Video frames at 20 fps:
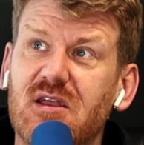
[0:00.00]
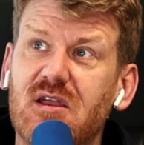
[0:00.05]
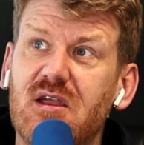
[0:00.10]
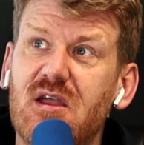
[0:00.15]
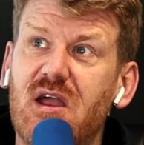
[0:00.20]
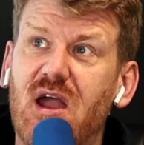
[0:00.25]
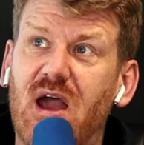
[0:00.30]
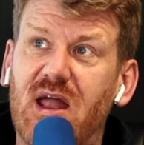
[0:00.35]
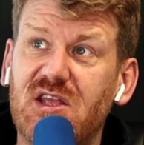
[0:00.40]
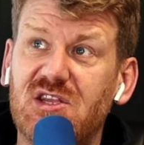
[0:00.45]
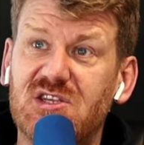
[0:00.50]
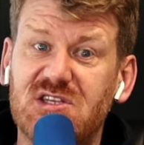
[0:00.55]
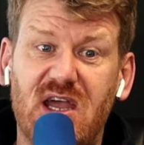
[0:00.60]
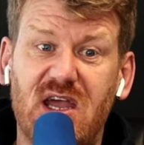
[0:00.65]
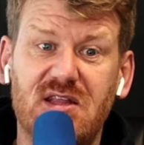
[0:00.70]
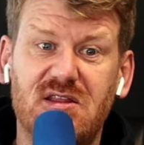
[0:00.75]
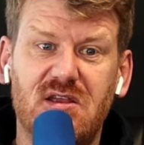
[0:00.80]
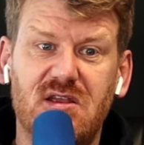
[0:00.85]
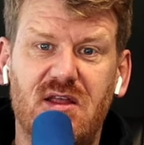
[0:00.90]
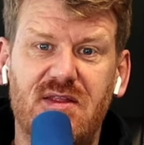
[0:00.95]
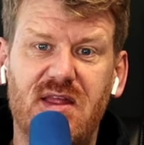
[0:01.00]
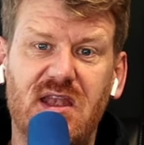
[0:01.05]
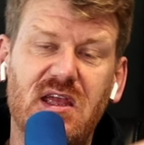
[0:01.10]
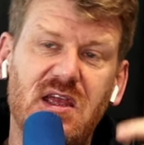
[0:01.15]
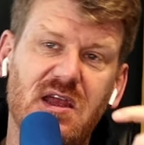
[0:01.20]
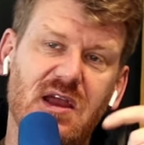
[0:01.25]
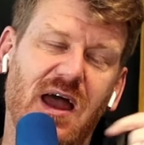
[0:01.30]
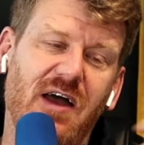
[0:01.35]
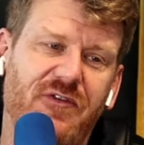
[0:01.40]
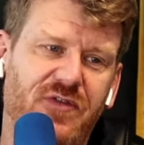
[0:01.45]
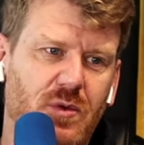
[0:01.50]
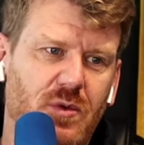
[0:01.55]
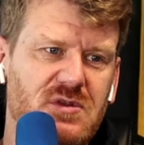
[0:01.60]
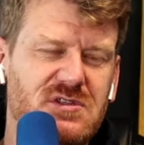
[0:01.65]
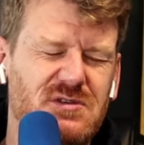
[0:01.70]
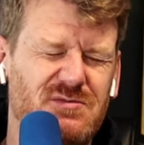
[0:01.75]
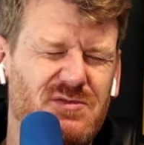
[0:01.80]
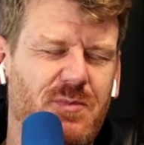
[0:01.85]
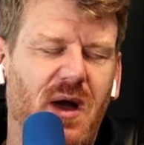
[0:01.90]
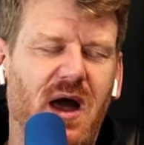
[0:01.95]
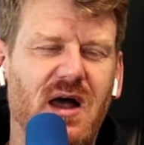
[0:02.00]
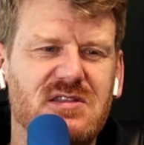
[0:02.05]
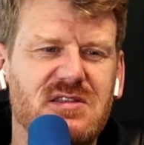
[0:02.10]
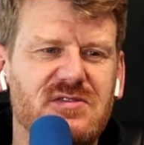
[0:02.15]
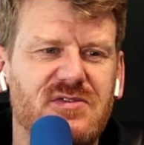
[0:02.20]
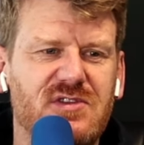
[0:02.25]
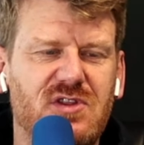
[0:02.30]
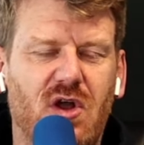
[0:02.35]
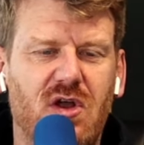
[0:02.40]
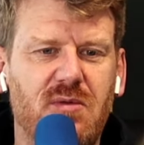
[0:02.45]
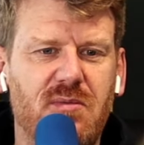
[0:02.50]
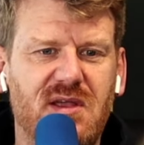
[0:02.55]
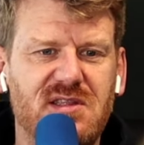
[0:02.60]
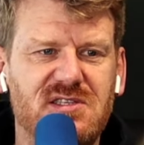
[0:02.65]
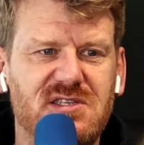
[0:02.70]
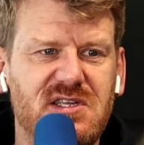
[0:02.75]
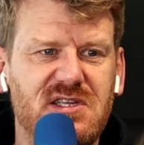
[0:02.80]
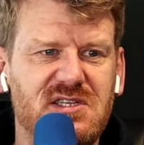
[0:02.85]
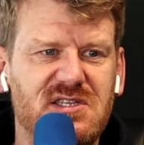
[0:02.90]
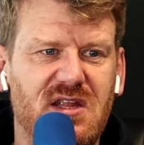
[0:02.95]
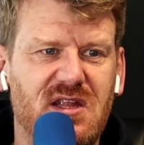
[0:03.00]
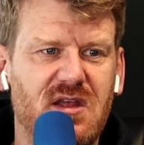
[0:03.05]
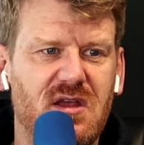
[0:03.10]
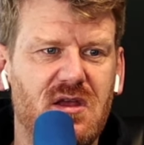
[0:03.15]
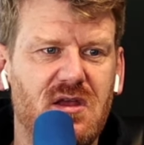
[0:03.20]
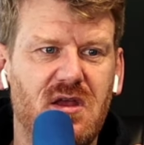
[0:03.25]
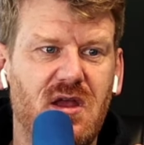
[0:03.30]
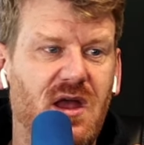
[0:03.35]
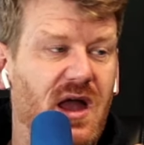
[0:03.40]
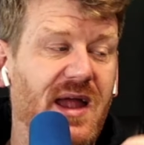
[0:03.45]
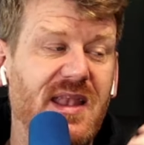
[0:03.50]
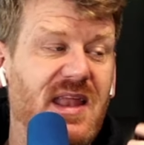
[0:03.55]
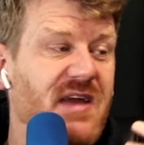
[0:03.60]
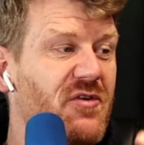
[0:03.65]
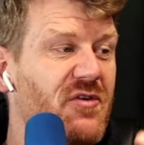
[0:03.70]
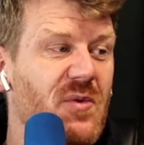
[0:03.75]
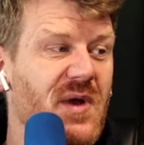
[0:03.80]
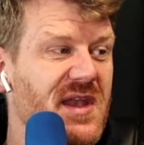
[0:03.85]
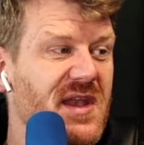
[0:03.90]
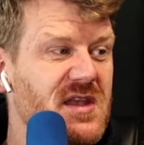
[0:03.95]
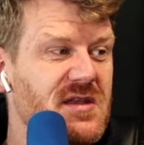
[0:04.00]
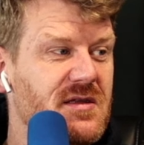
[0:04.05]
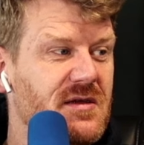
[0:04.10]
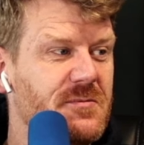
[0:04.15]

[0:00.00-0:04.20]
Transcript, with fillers: And he said, and then he afterwards, it was part of a documentary. He said, "I never went in.